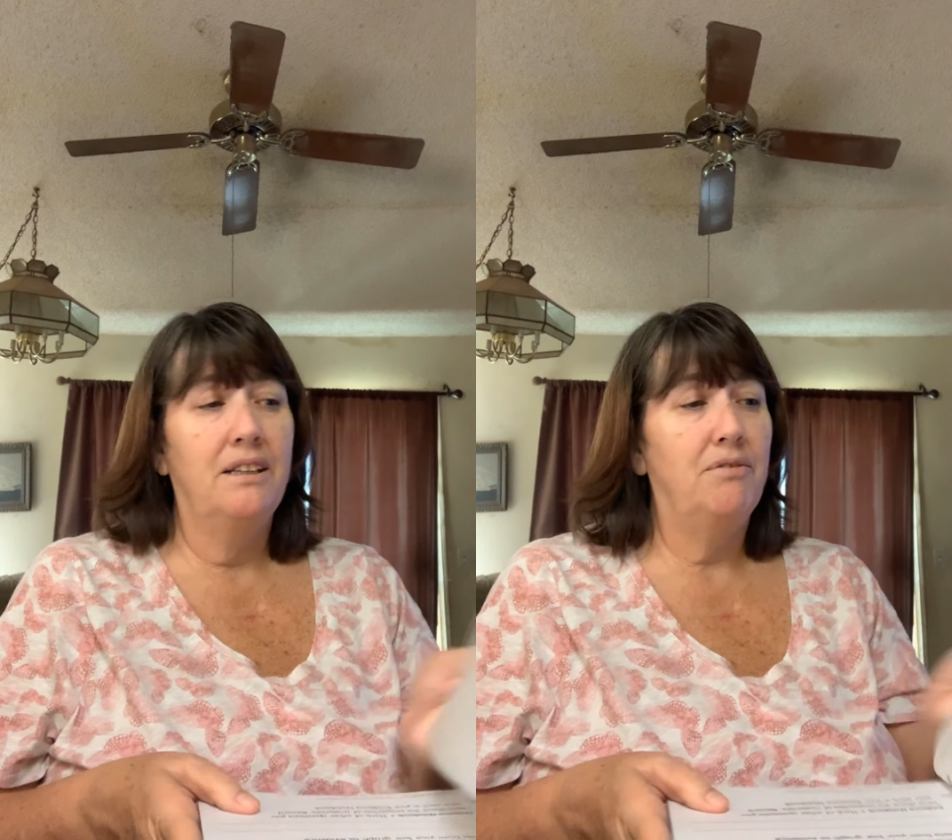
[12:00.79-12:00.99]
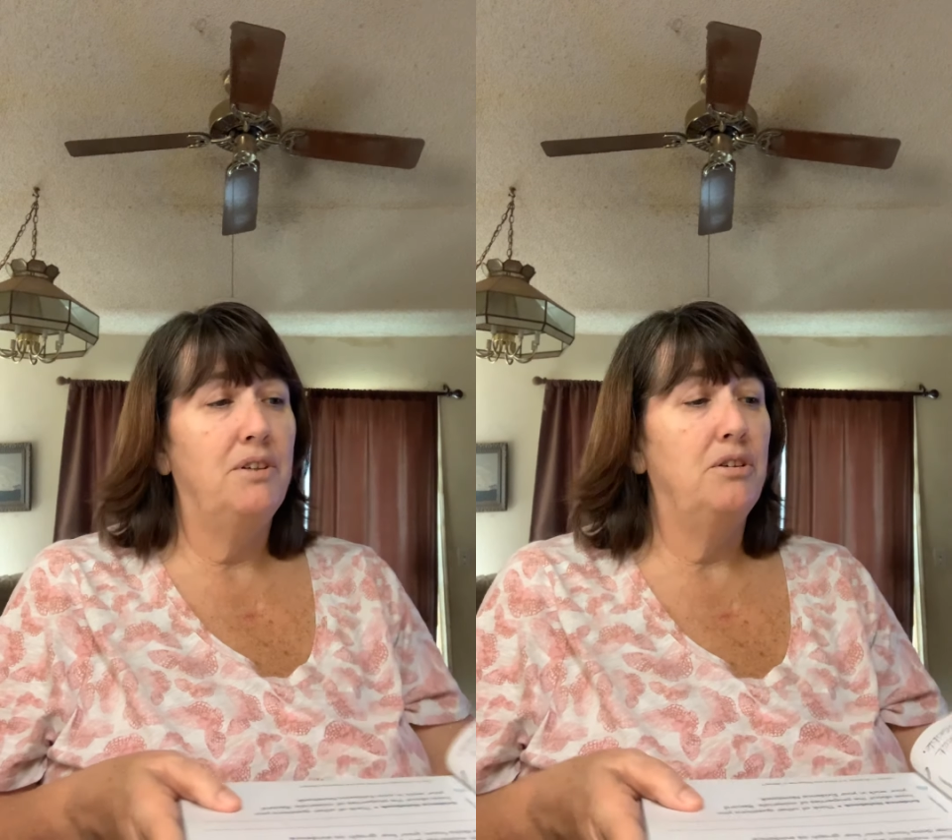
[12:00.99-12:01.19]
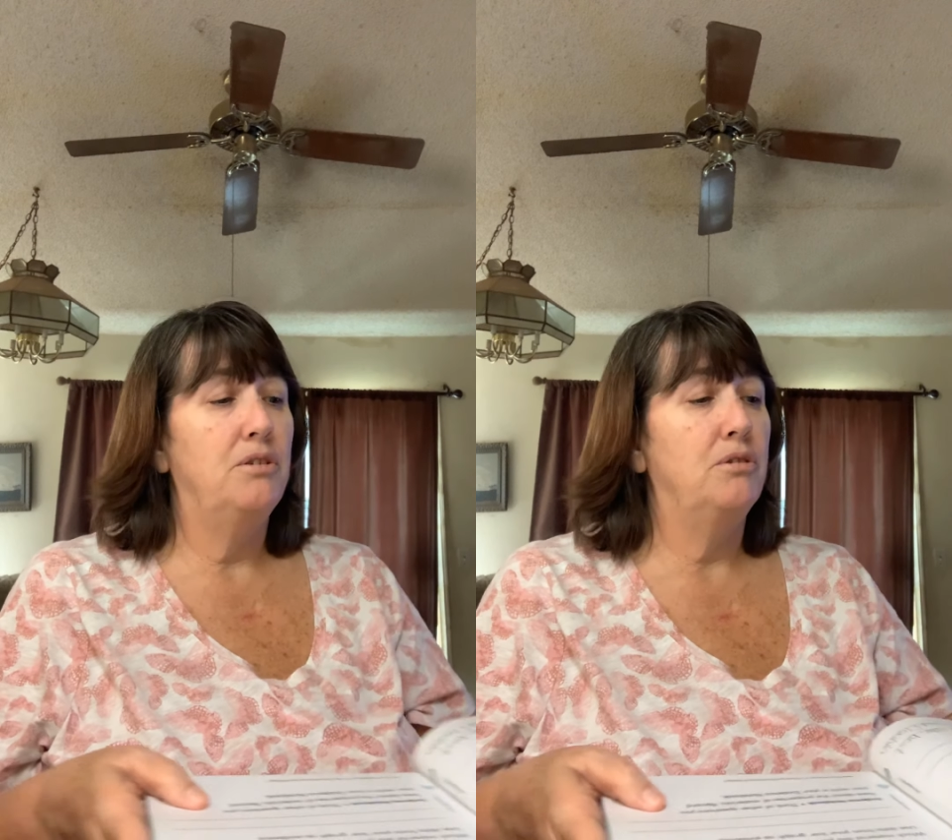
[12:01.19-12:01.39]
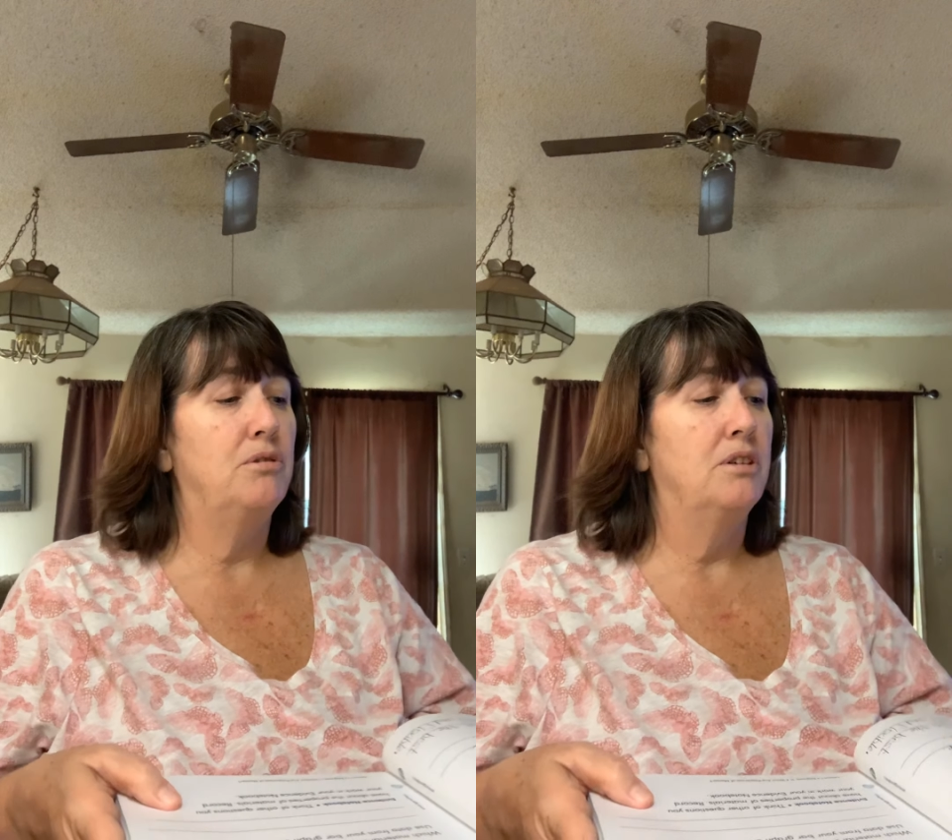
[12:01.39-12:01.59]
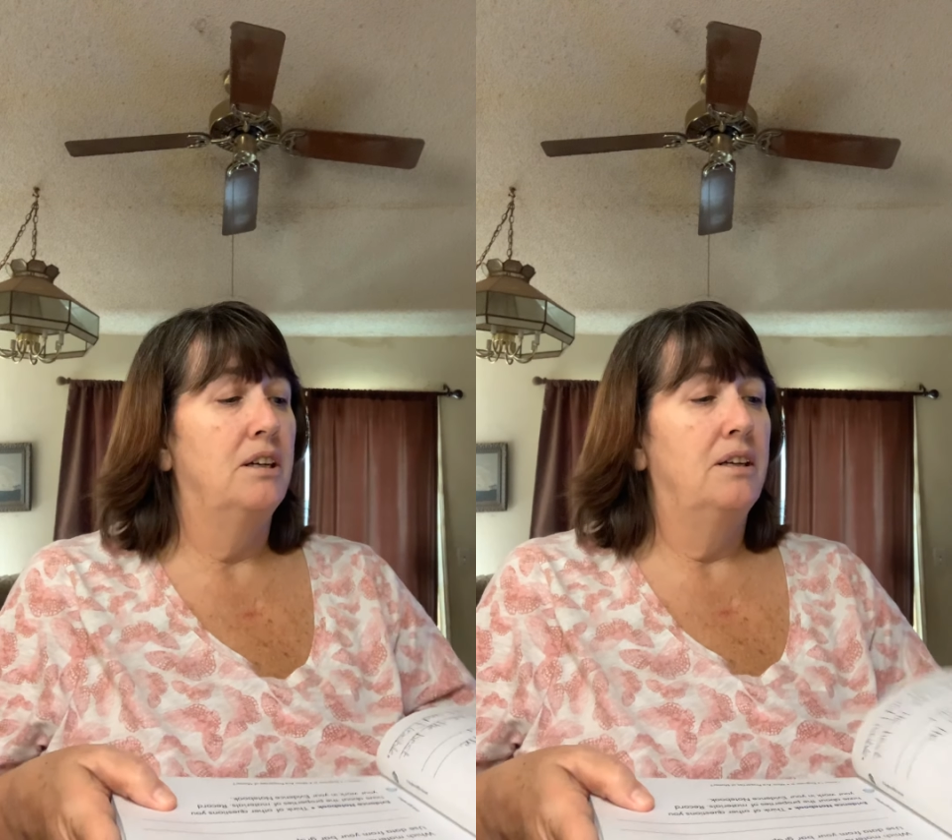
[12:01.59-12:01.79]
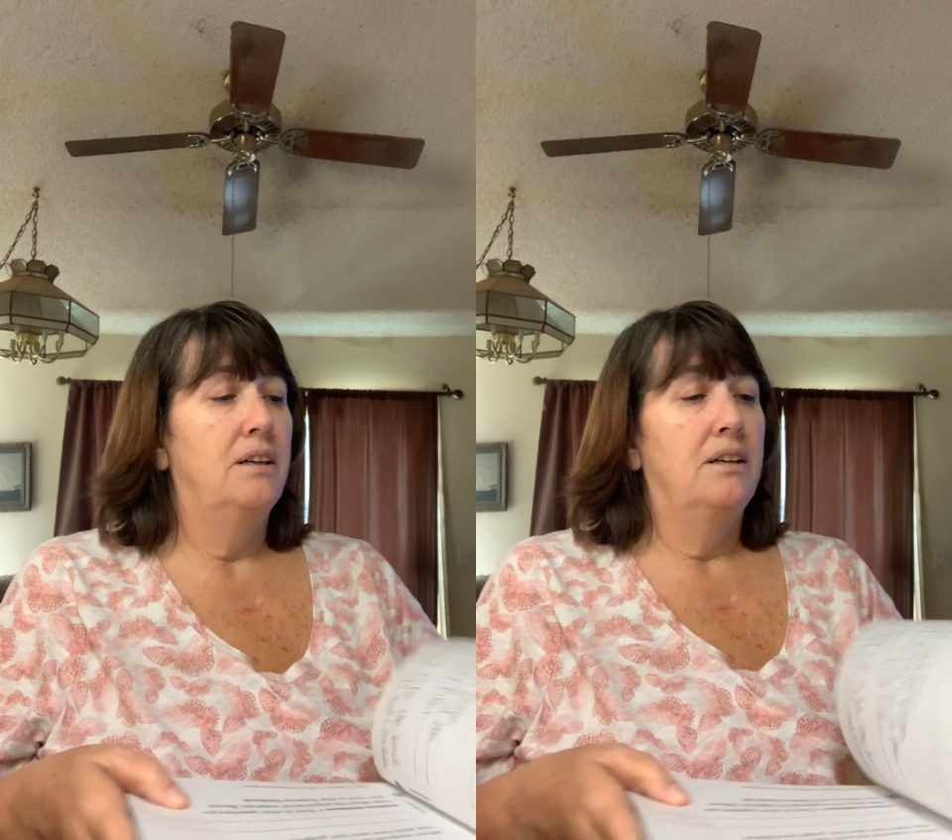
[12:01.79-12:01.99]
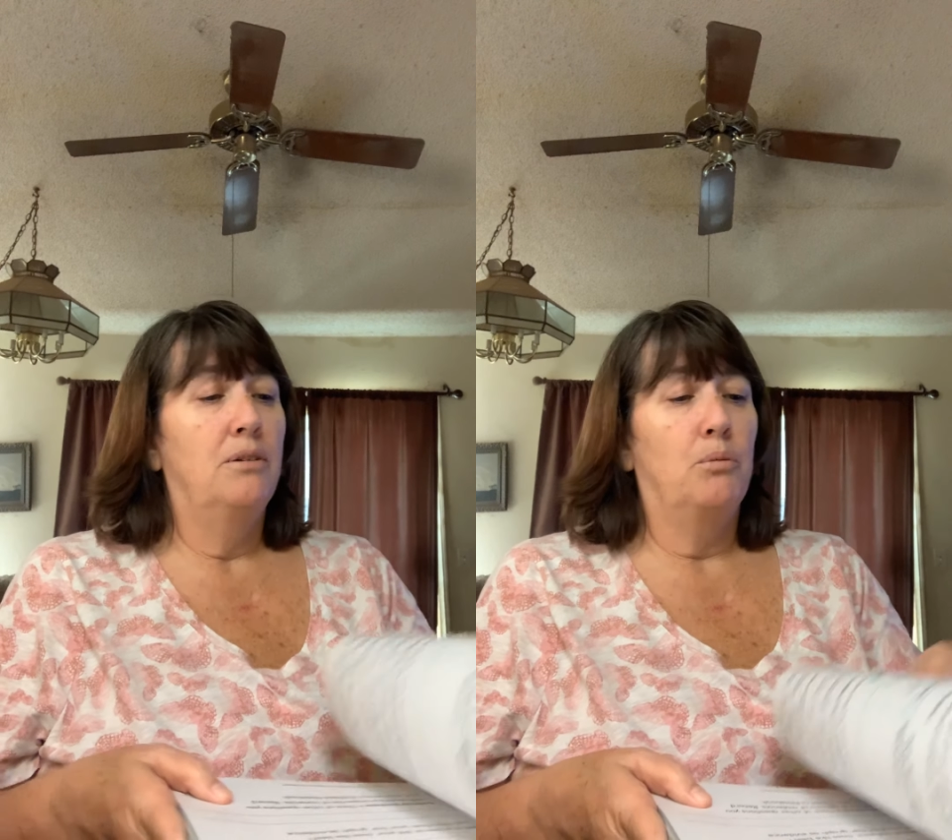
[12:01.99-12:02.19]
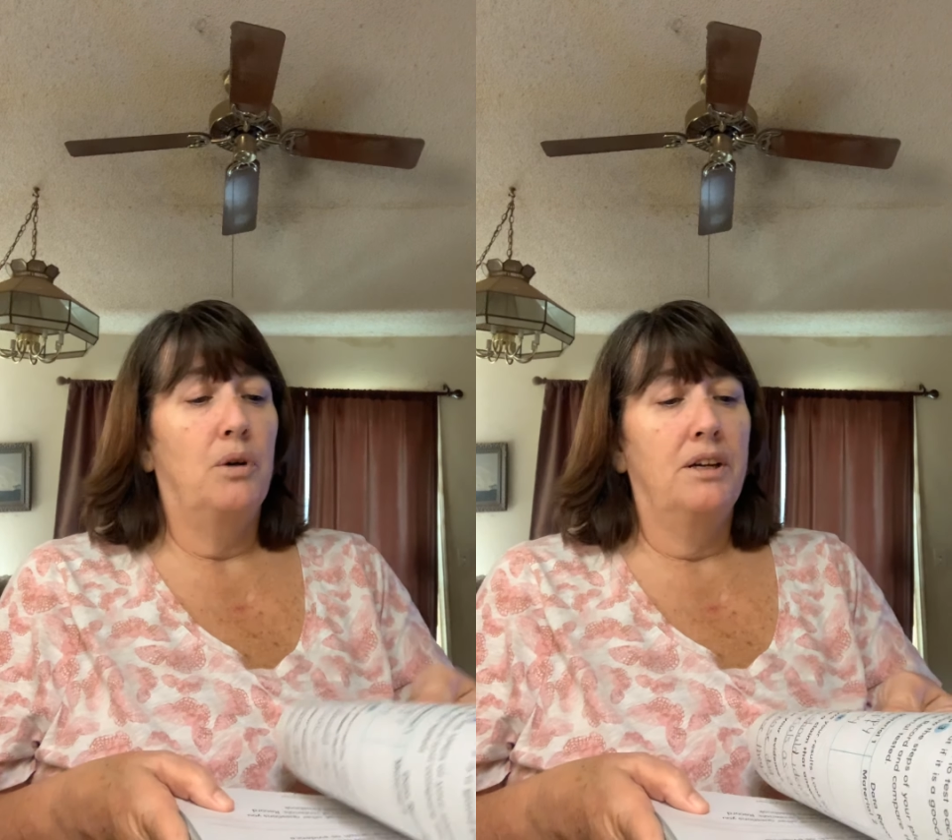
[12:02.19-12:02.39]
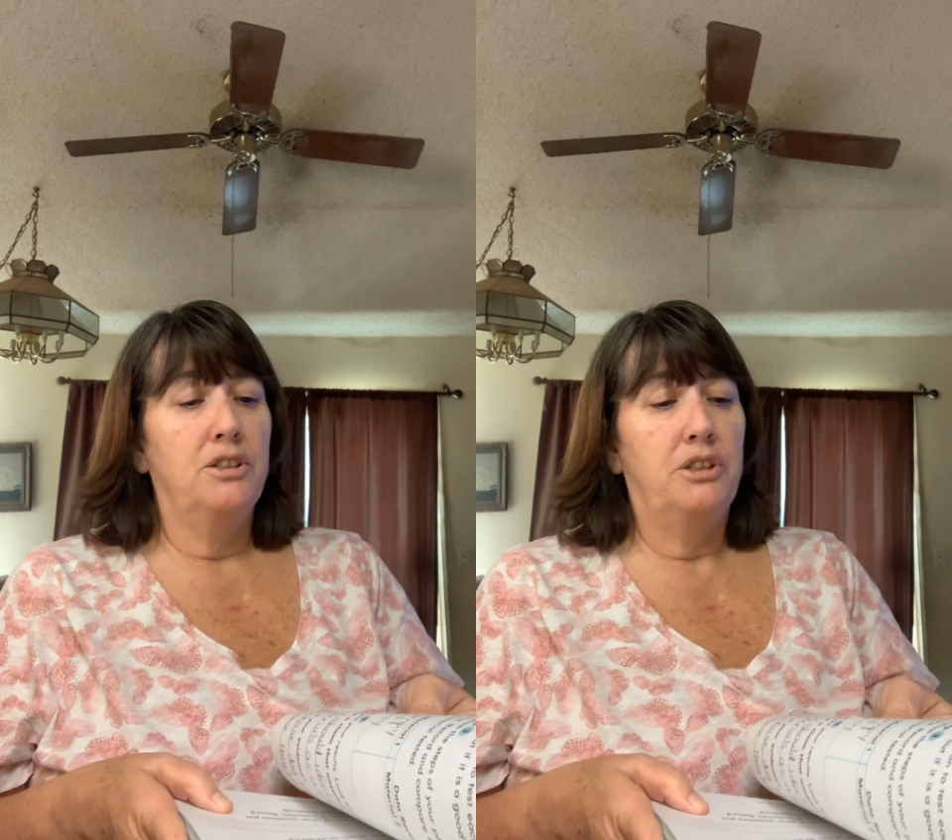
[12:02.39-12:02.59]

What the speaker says: if you want